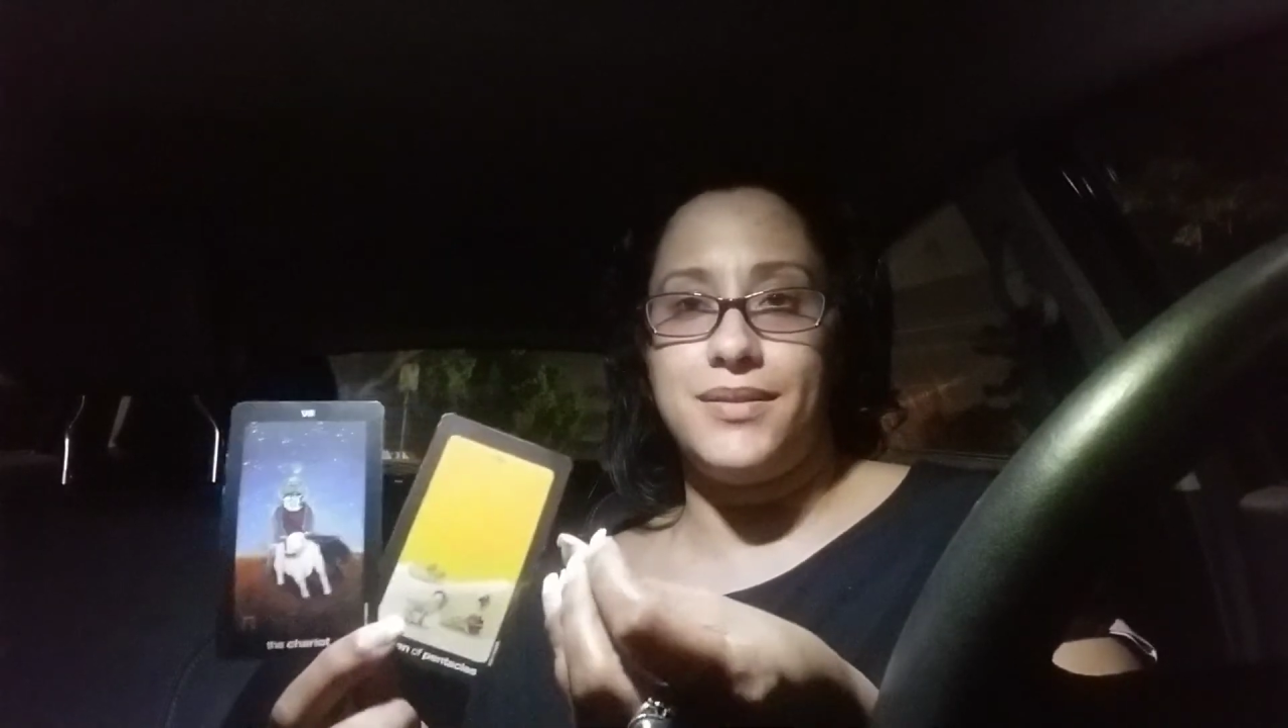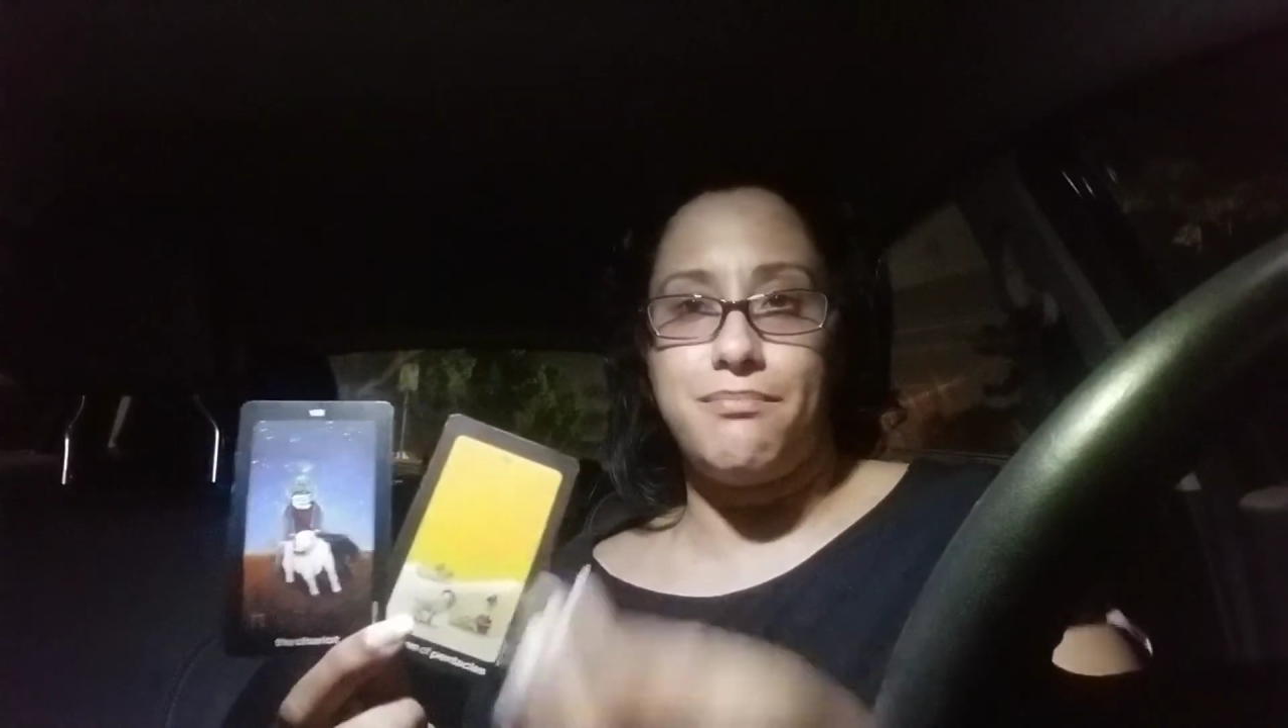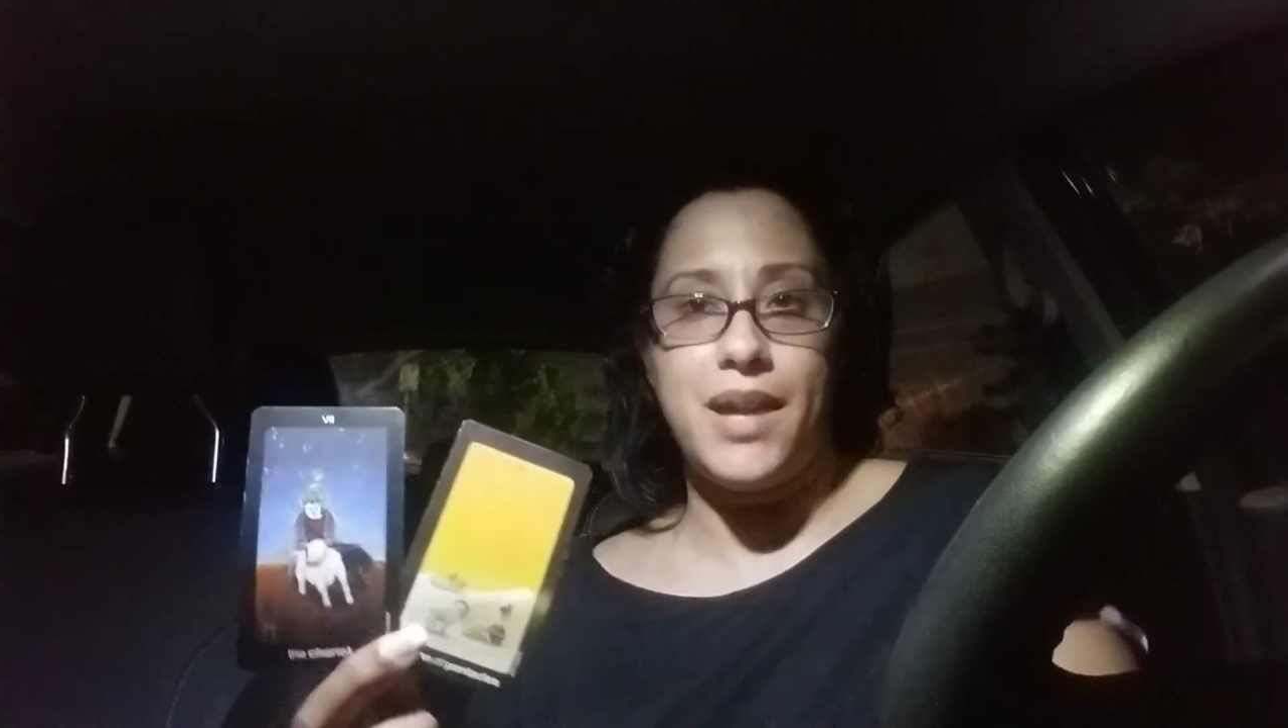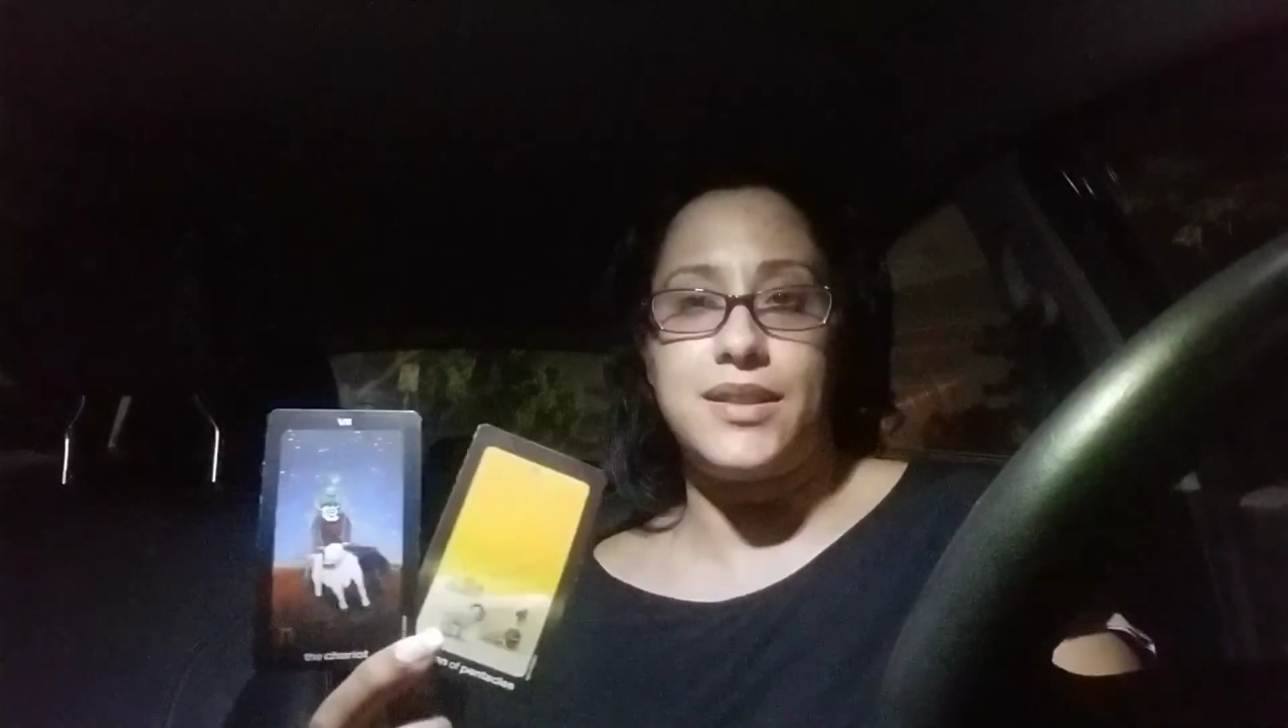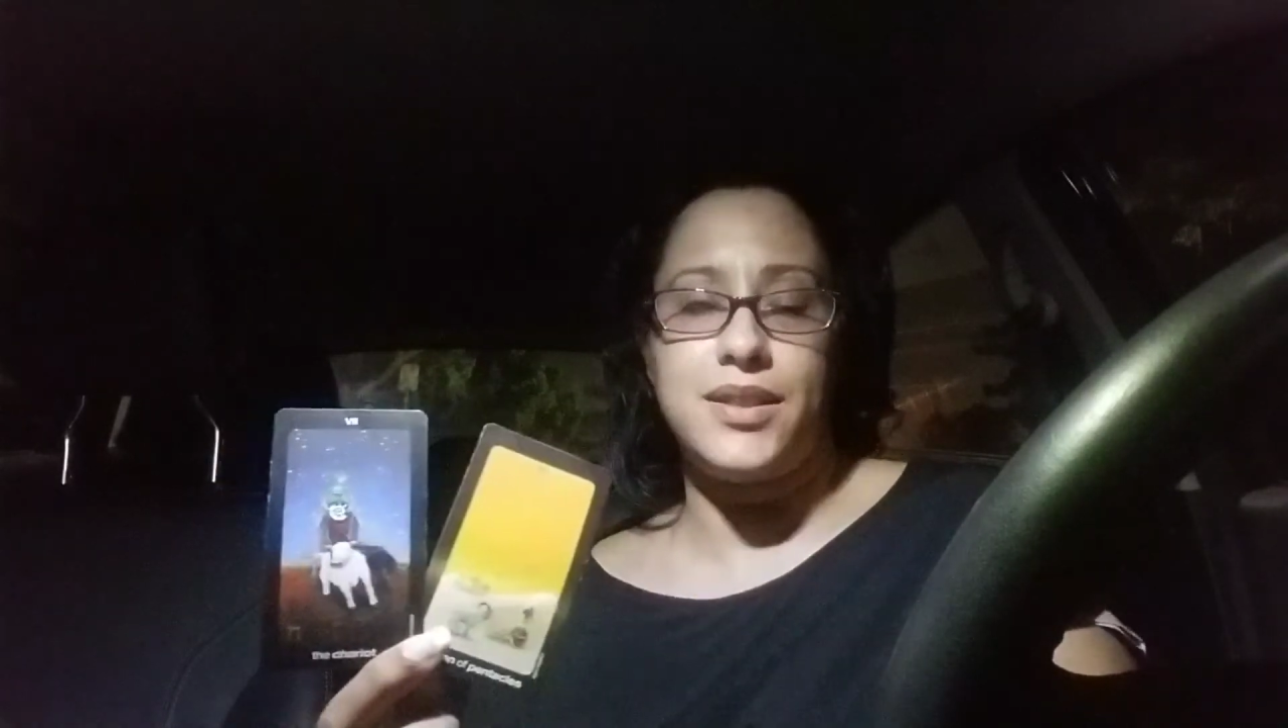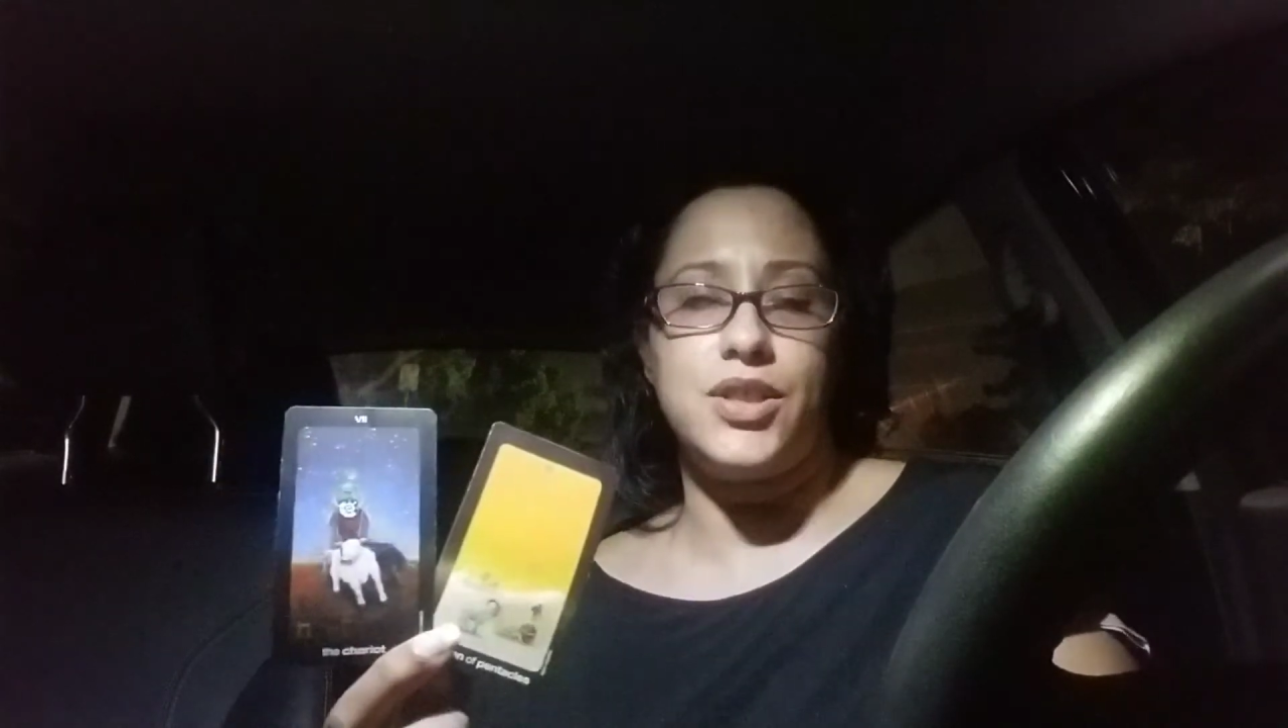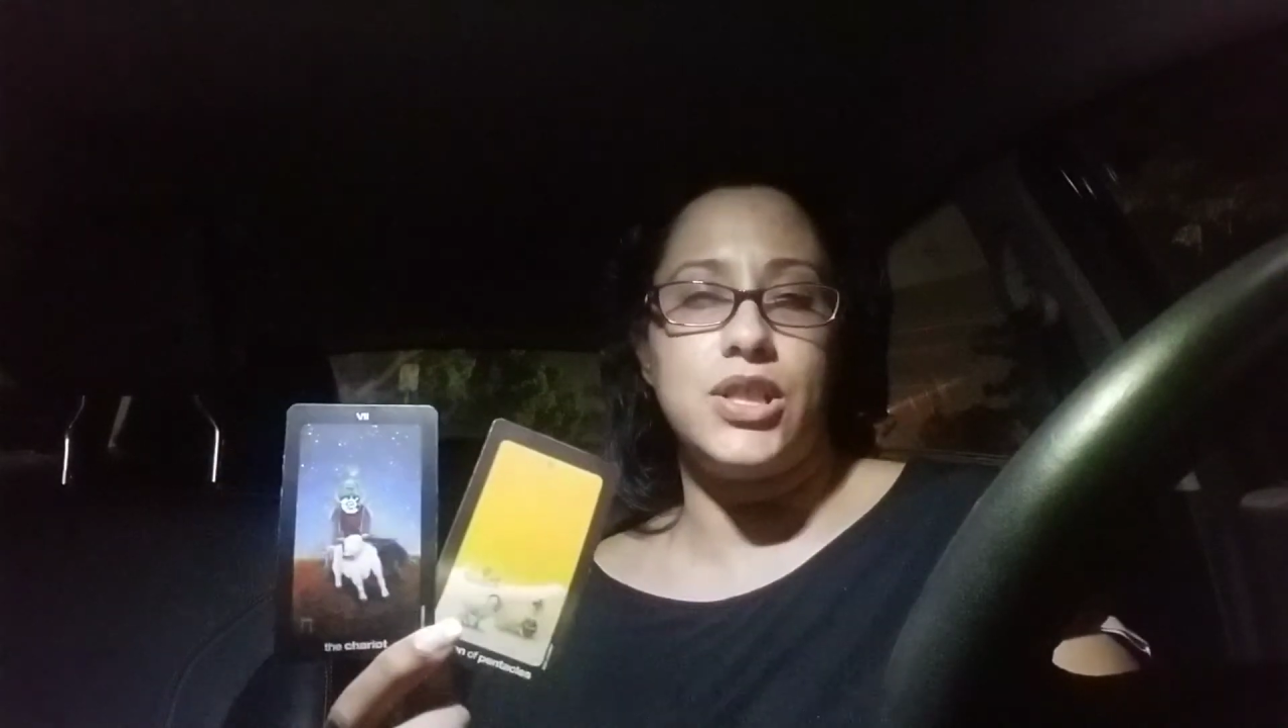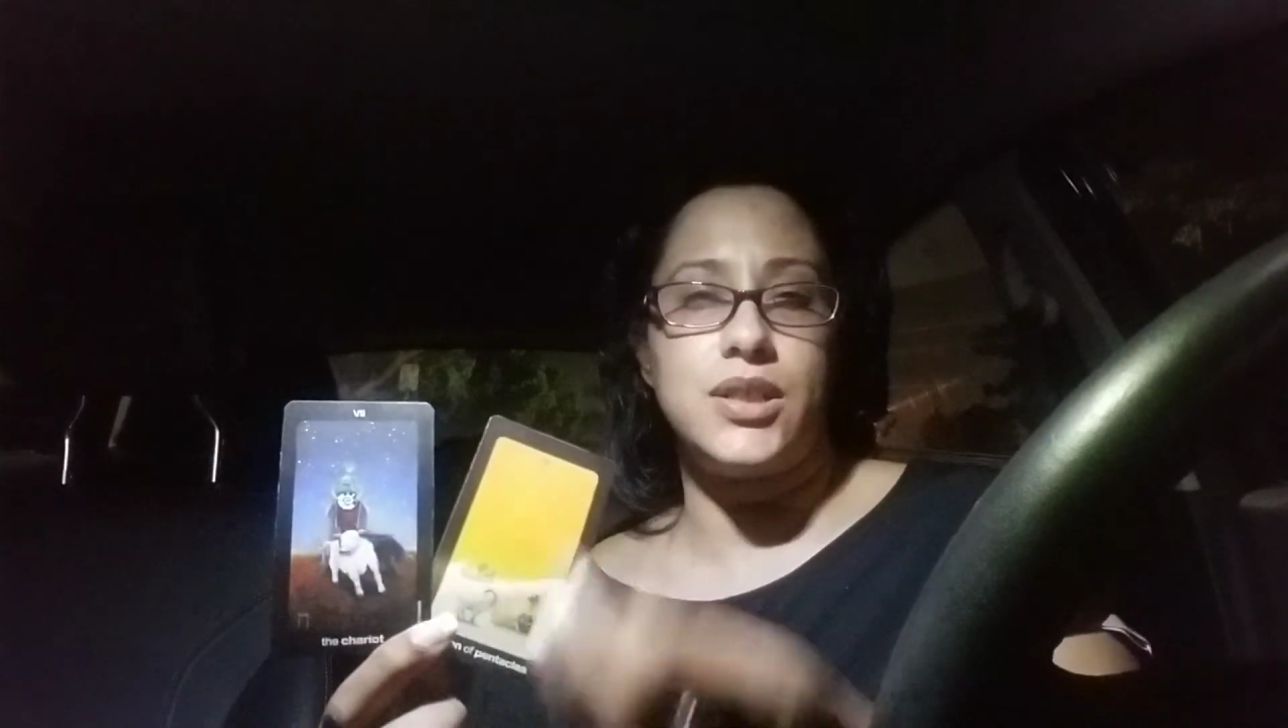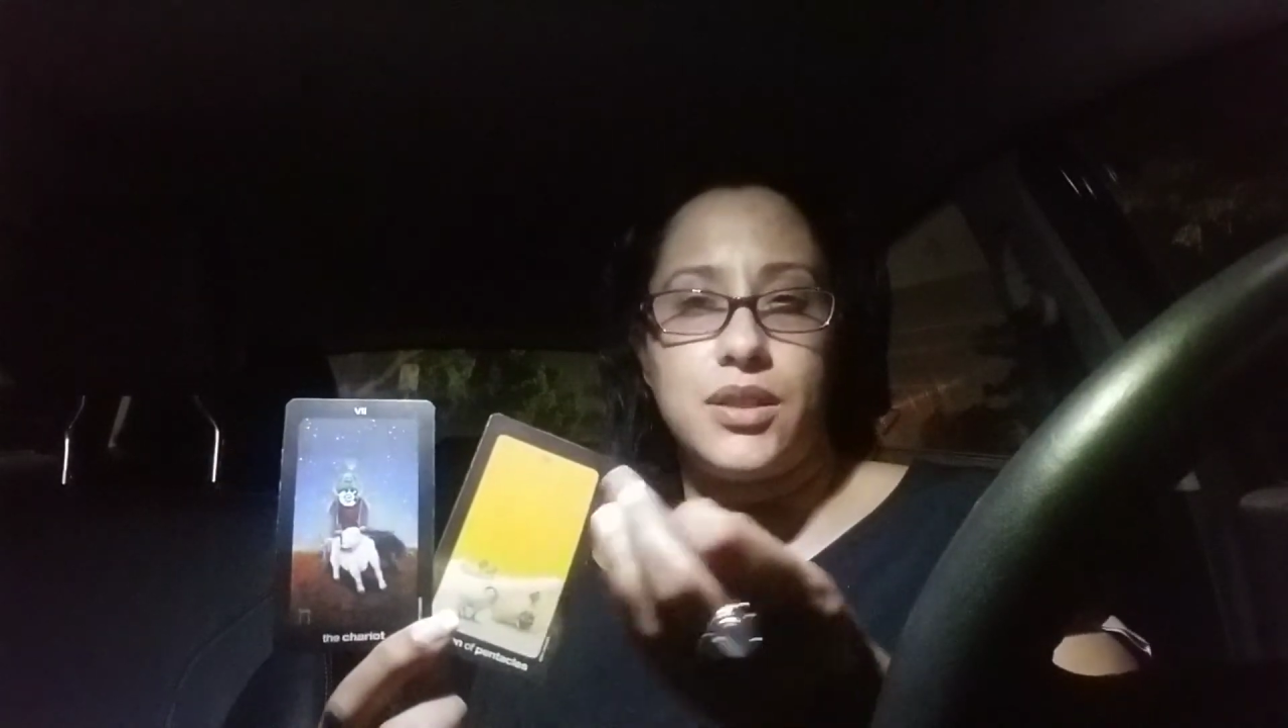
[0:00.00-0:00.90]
messages,